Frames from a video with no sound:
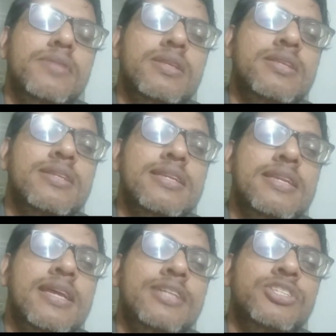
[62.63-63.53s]

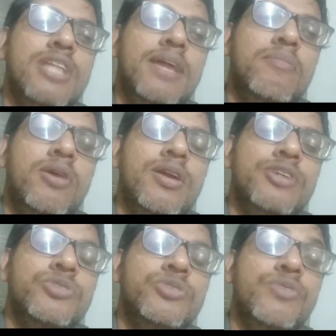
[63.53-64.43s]
states like
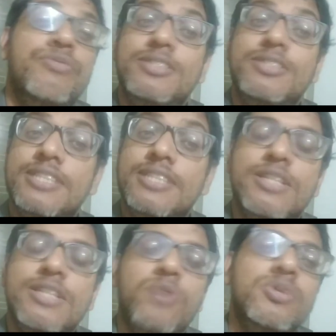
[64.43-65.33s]
Maharashtra we've got
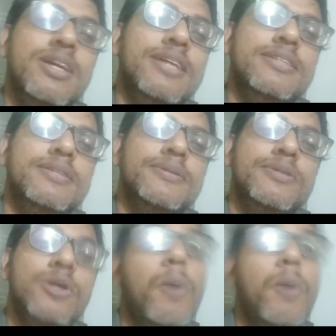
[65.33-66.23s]
6,000 cases.
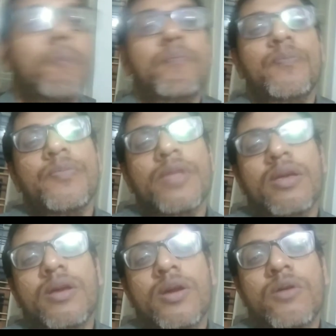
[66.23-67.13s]
So
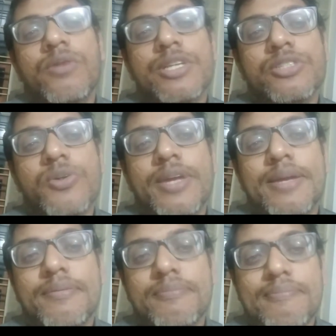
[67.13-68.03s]
COVID is going
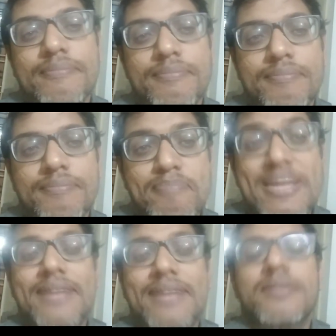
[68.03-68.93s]

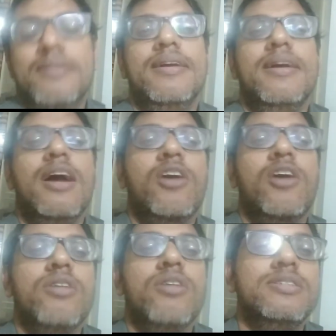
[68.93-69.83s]
big
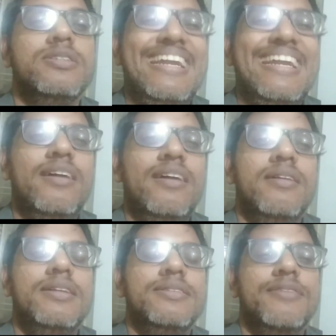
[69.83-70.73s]
across India.
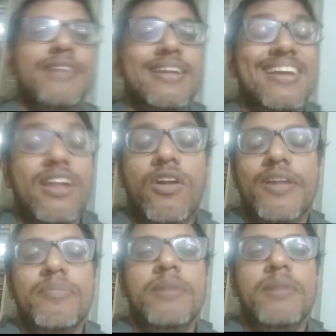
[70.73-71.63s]
It's affecting a lot
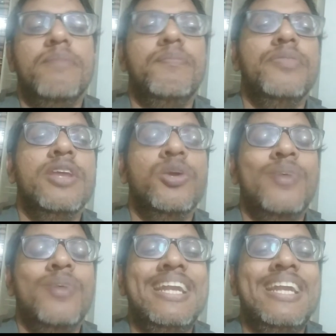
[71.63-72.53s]
of people.
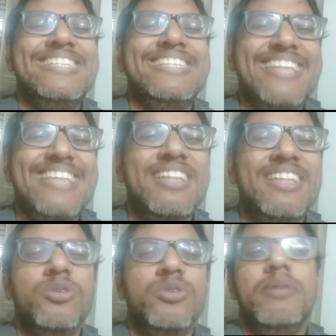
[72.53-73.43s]

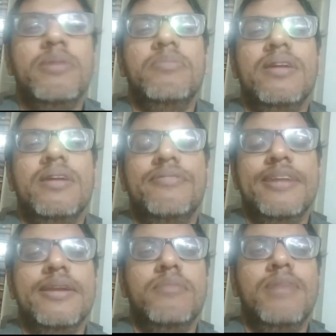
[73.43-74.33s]
27,000 people
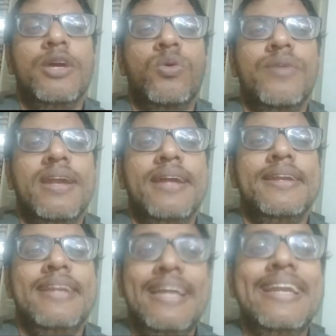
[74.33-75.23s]
affected by COVID-19
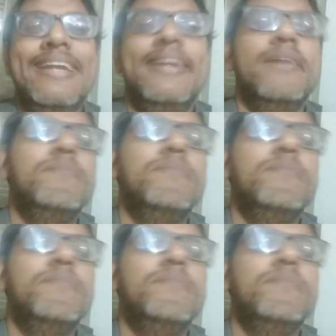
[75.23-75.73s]
in India.